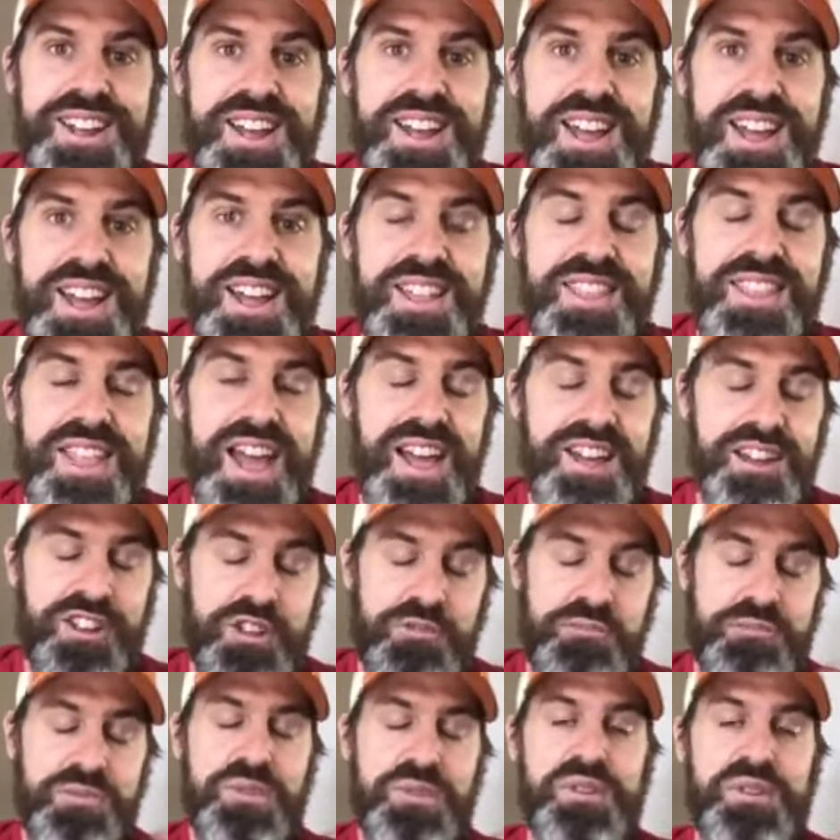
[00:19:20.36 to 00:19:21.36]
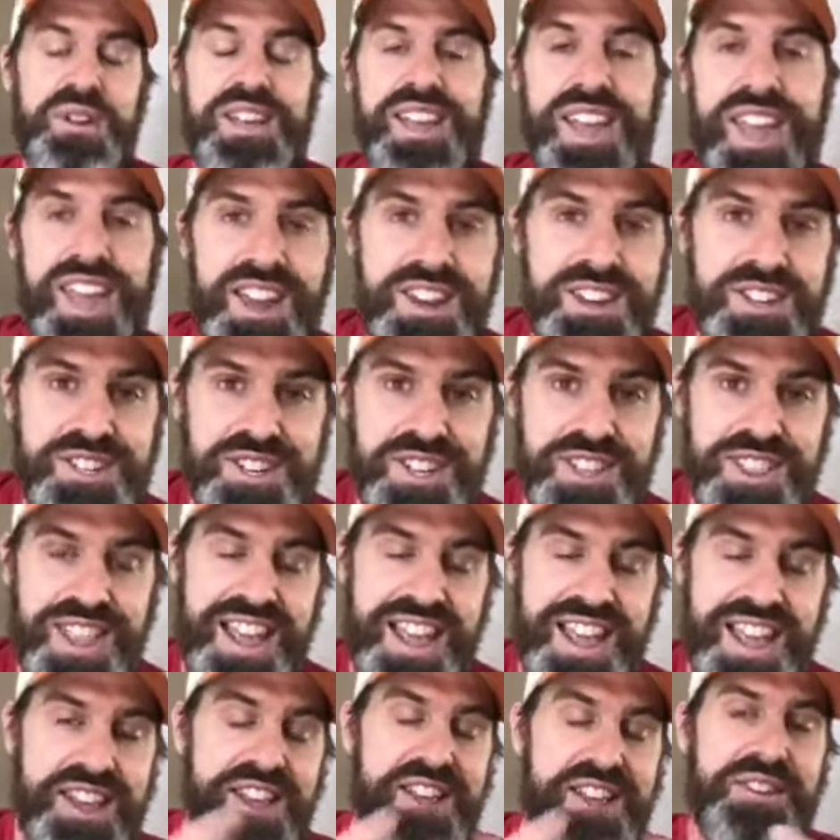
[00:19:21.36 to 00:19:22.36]
And that communication,
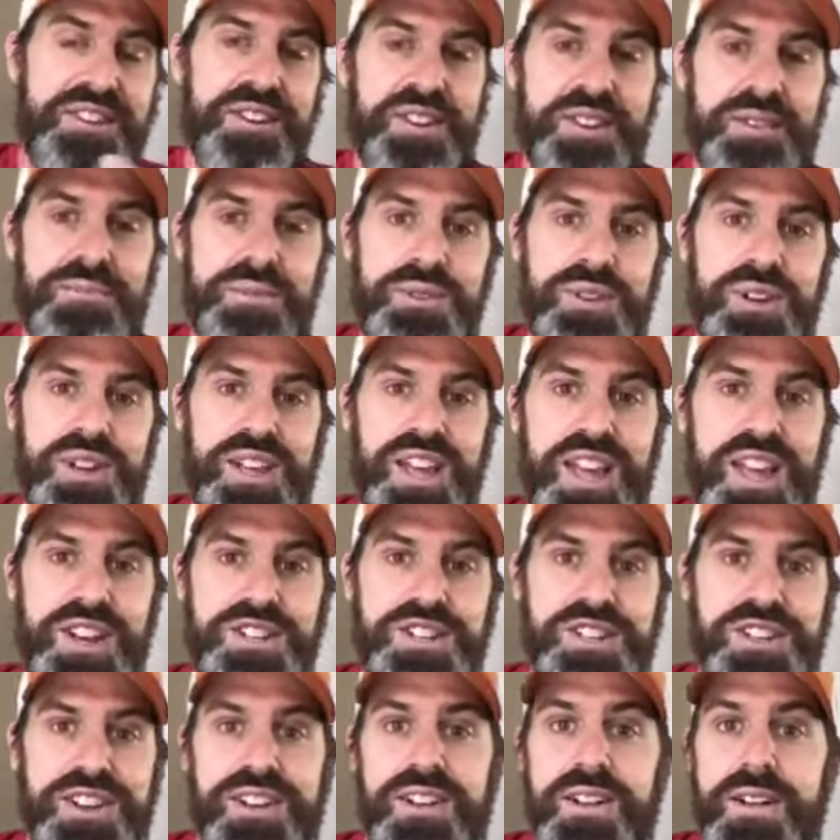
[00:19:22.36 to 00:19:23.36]
that inner communication.